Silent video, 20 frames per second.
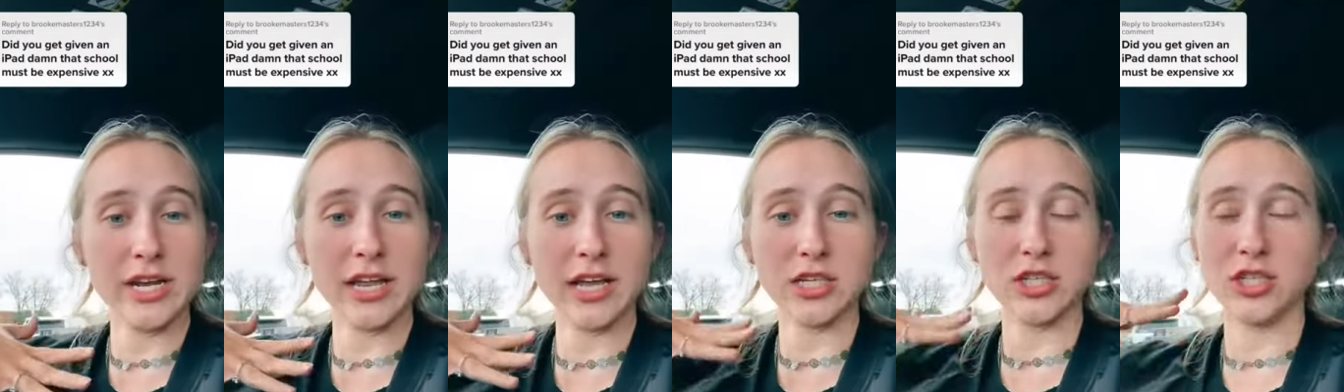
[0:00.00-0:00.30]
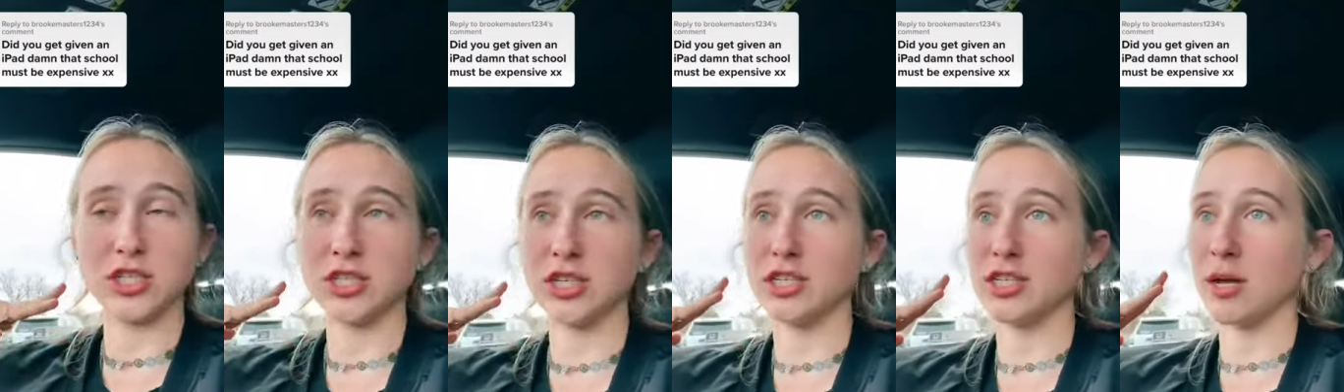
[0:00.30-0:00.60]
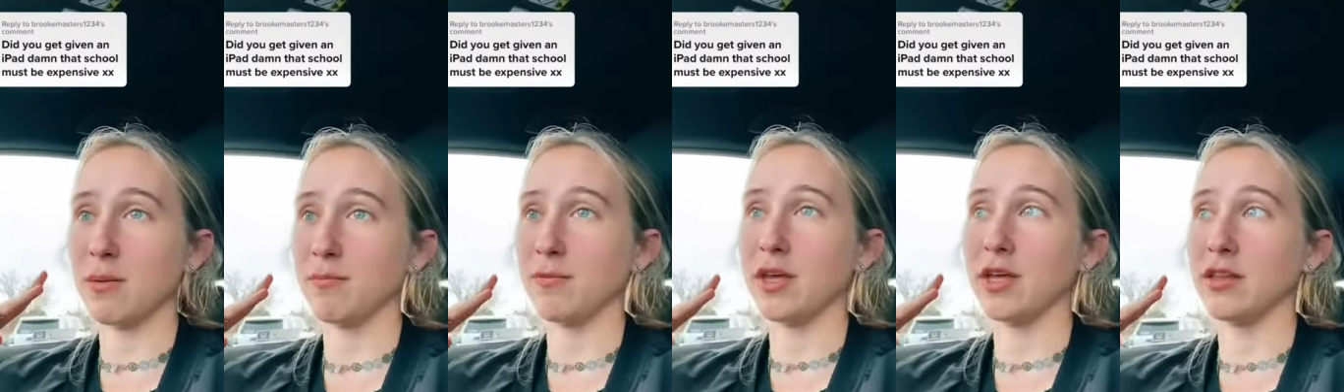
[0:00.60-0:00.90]
That's just, just
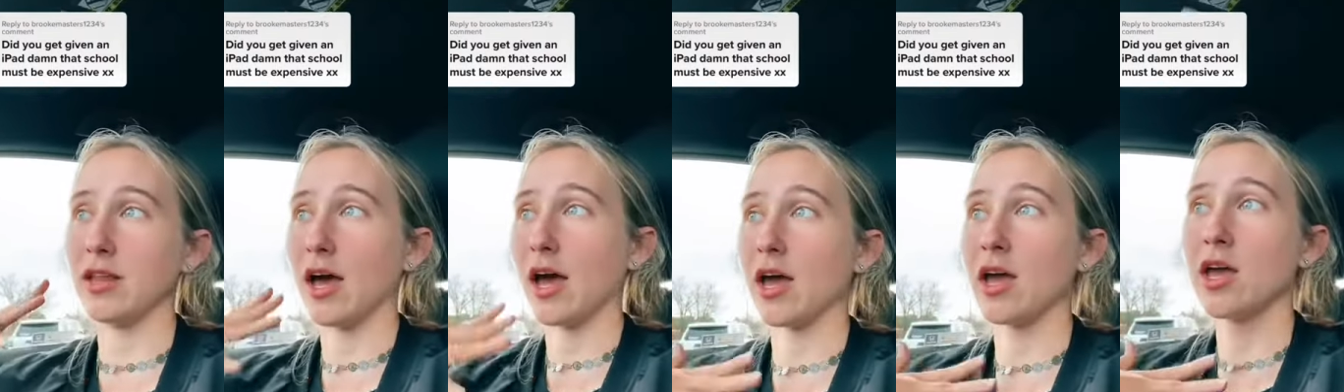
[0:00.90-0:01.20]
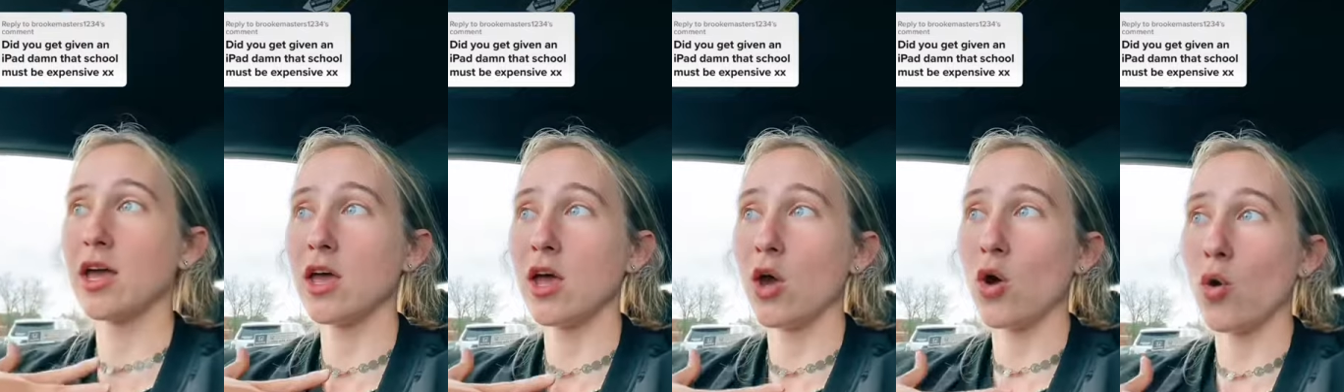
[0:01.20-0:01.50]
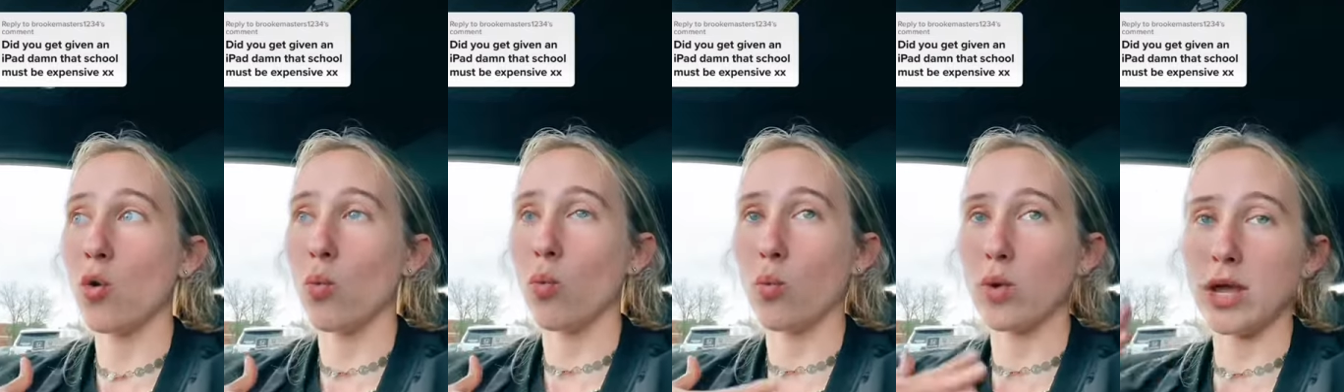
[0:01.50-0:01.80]
something that
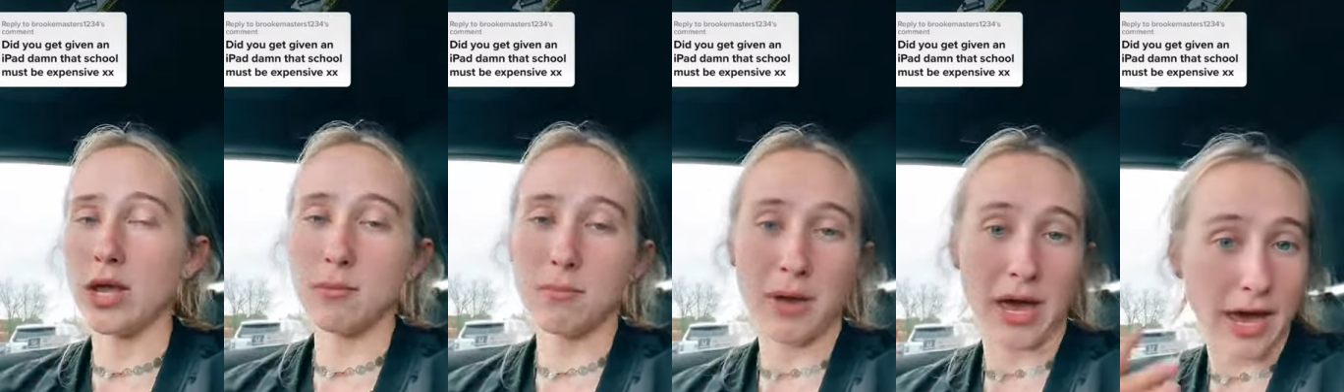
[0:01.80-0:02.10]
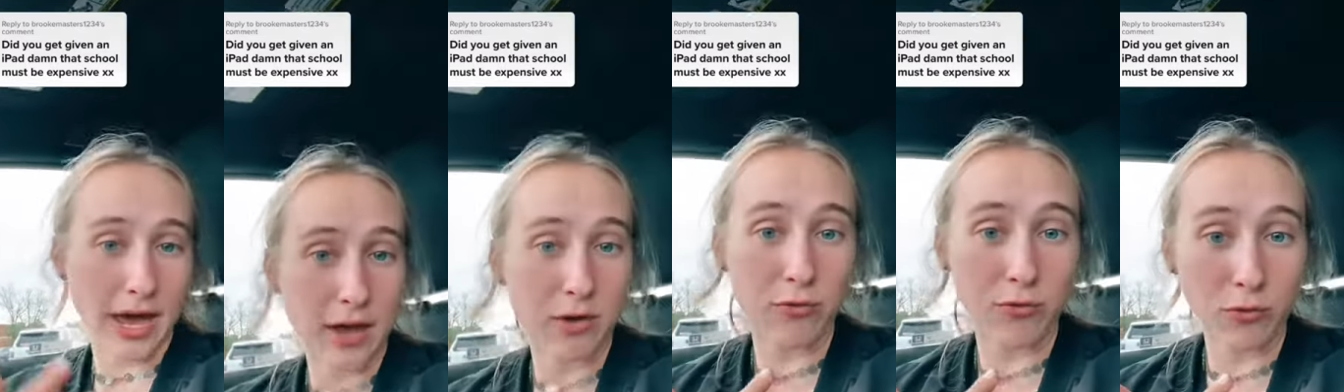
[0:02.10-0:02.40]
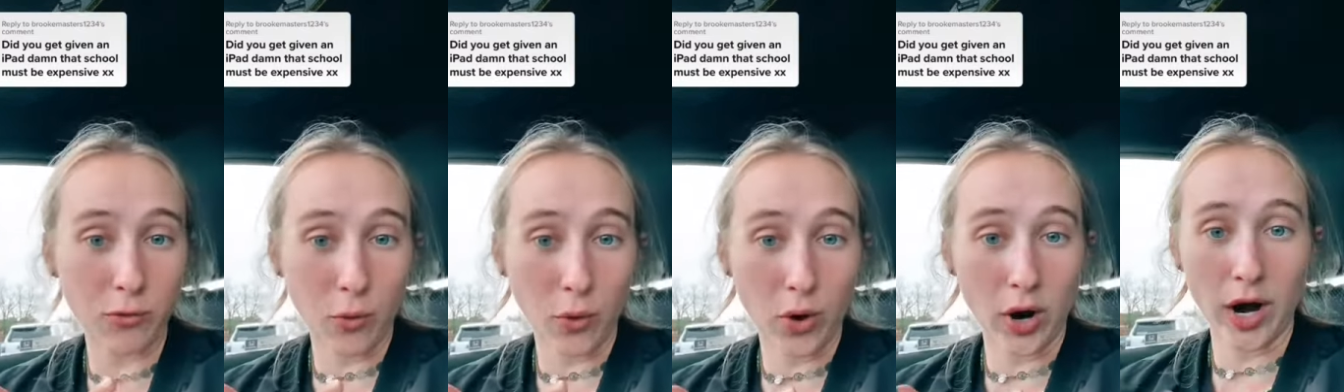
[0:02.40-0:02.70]
we pay
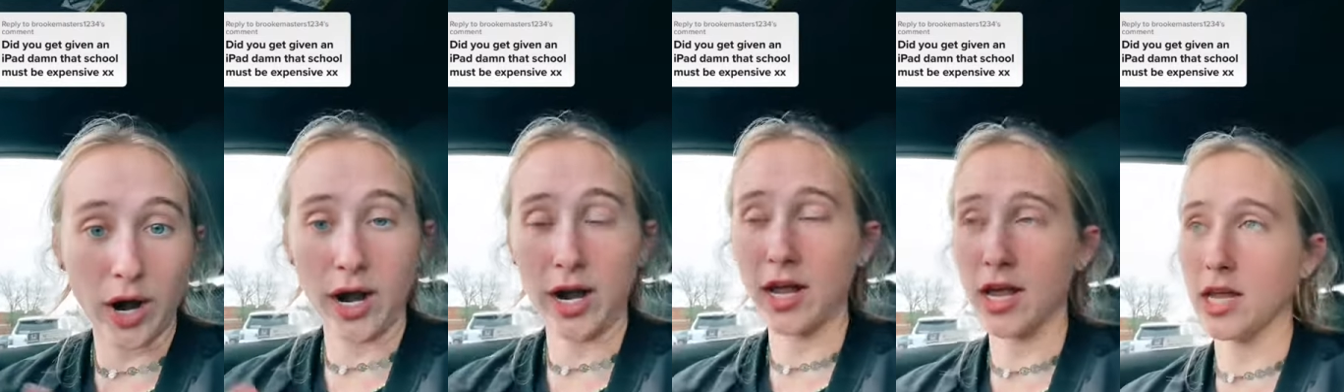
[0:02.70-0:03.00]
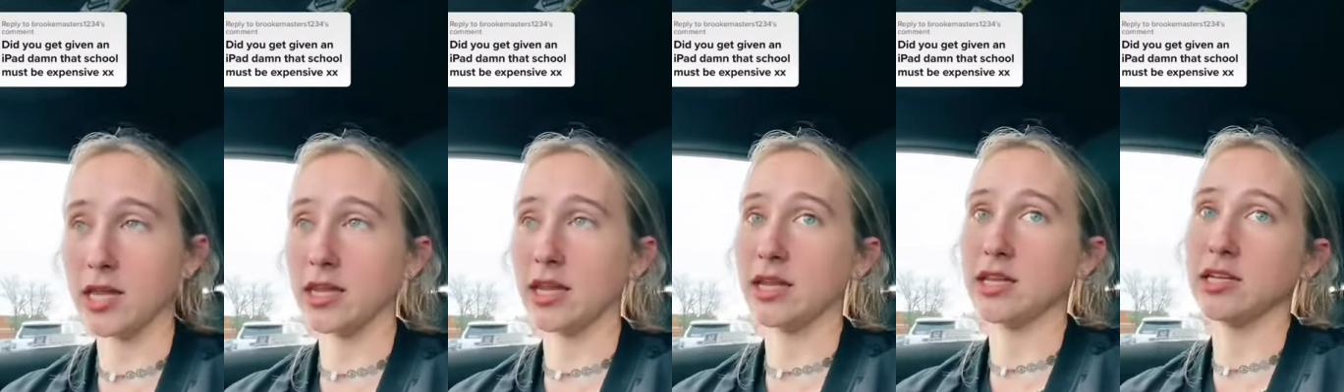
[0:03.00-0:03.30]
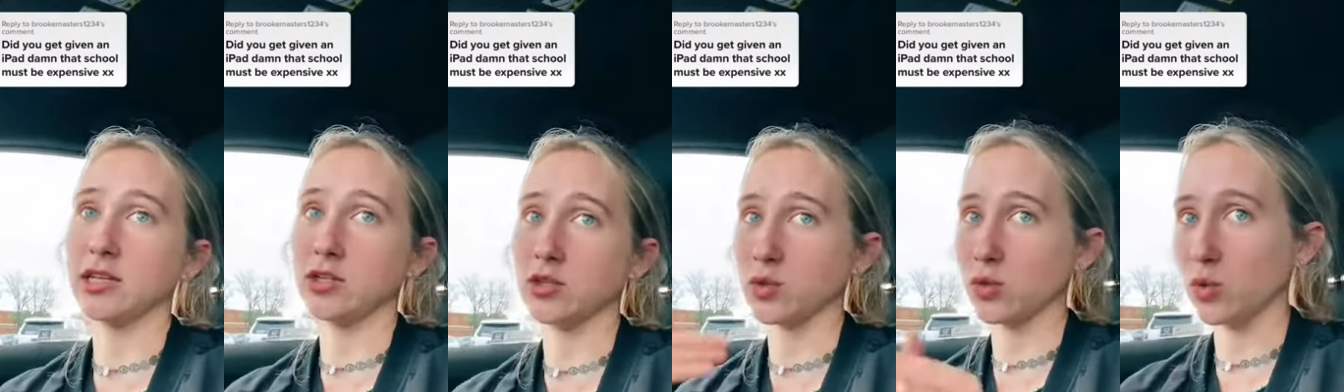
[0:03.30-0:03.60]
for and that
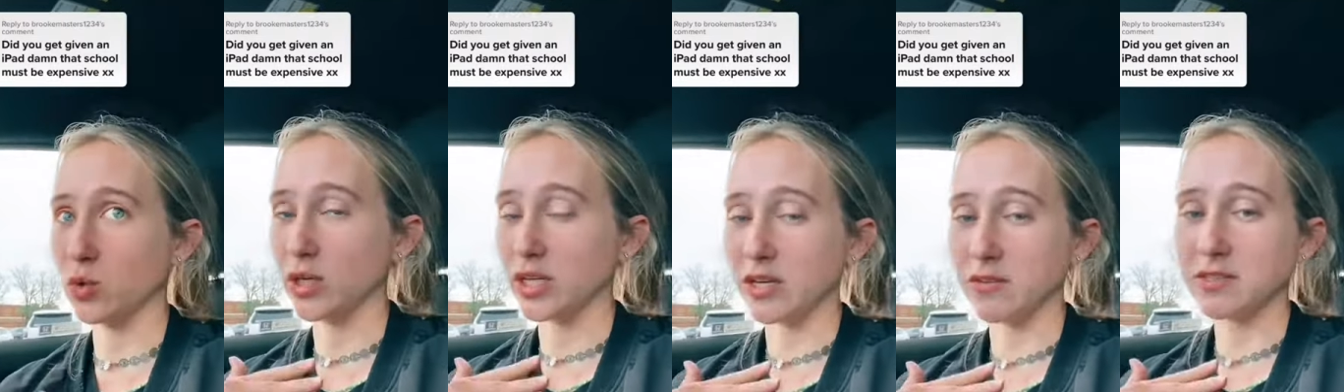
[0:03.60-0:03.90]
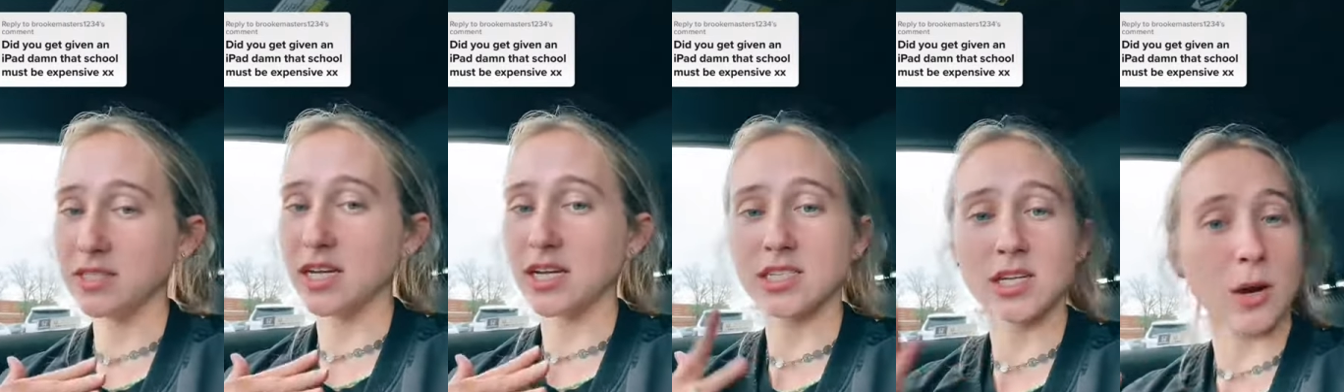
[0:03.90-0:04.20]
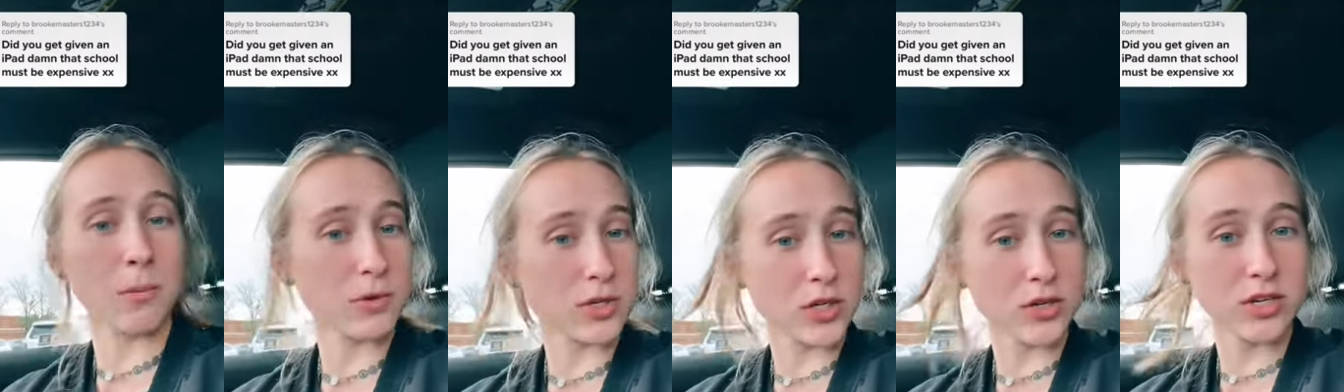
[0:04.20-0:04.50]
the school gives us
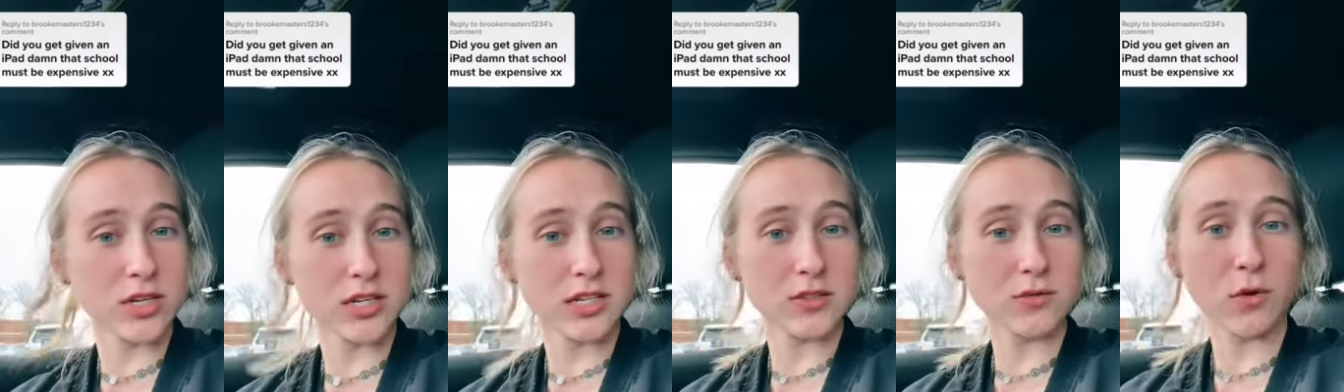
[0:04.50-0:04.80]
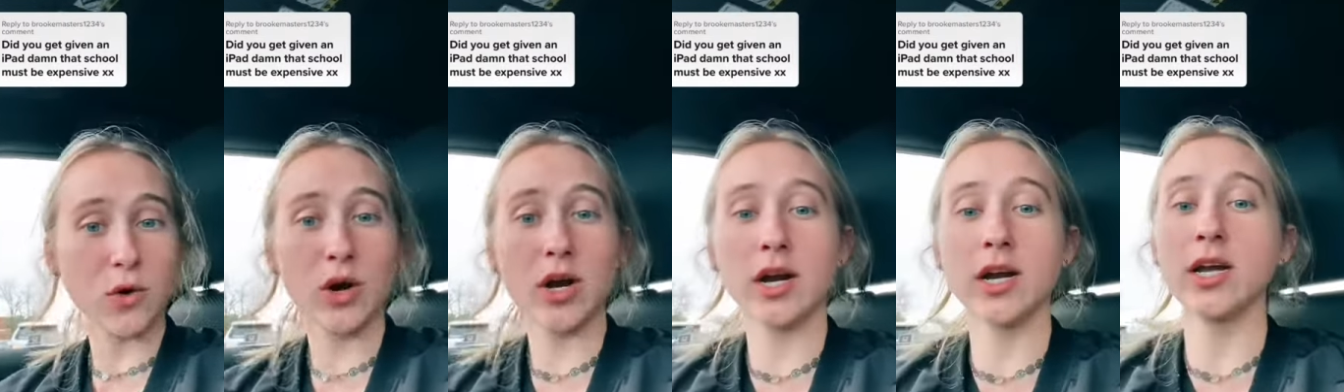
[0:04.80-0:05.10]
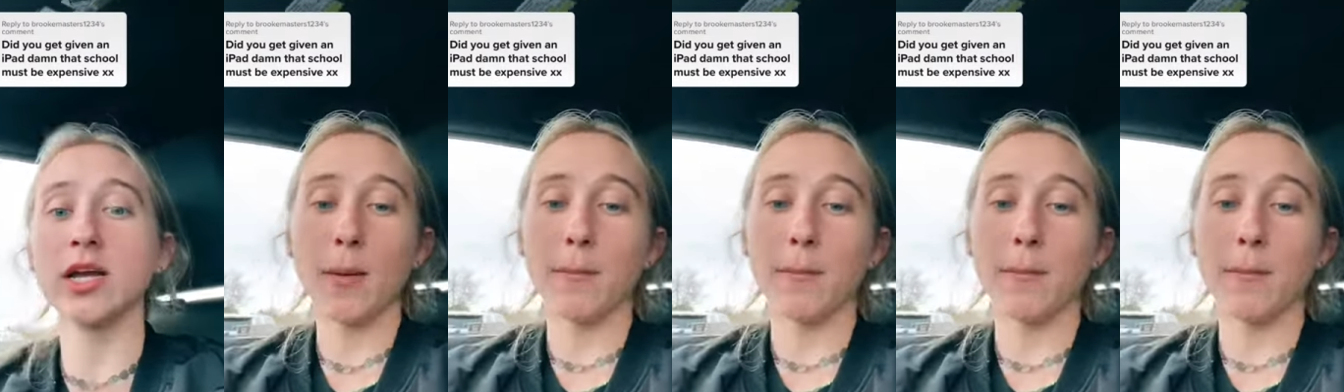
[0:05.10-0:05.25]
opportunities for